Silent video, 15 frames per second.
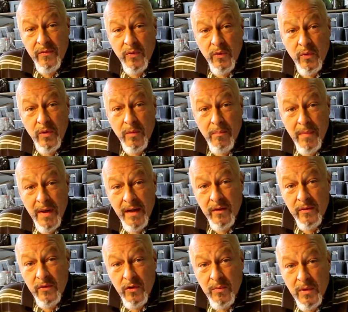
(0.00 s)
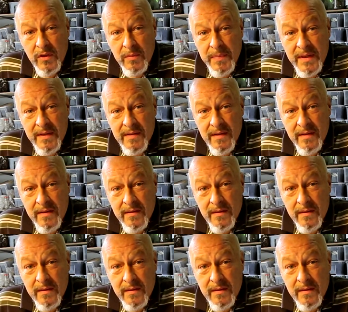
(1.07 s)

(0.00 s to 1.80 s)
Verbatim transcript: for Megasoma species,